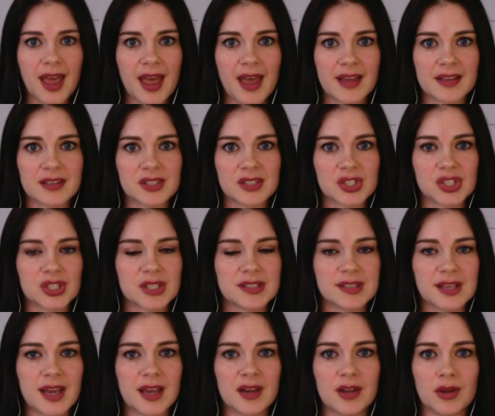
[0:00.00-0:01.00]
And she
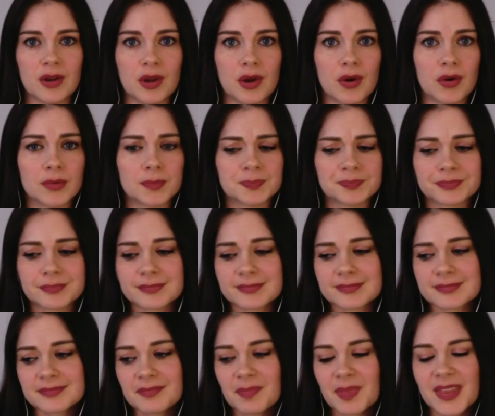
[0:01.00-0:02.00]
said, you know,
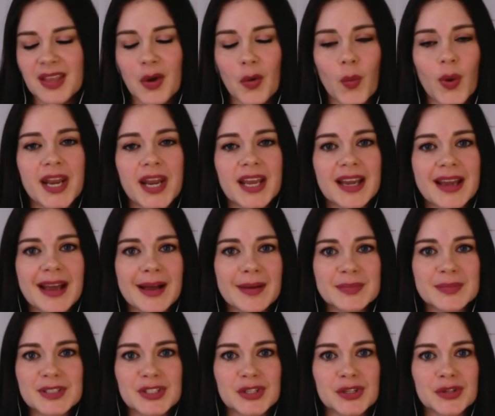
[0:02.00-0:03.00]
when it
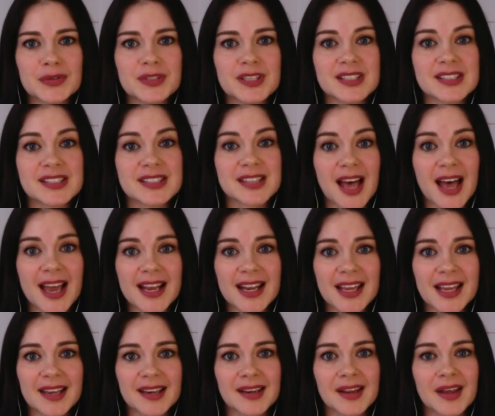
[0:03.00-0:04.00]
comes to
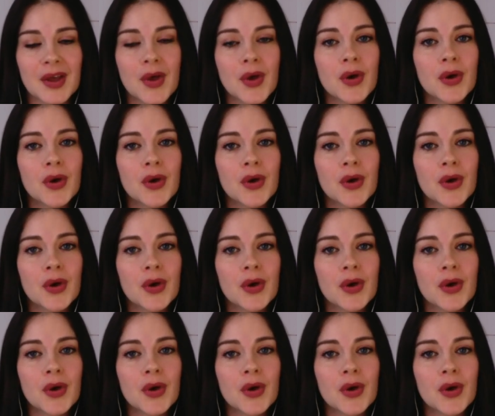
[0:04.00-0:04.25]
deciding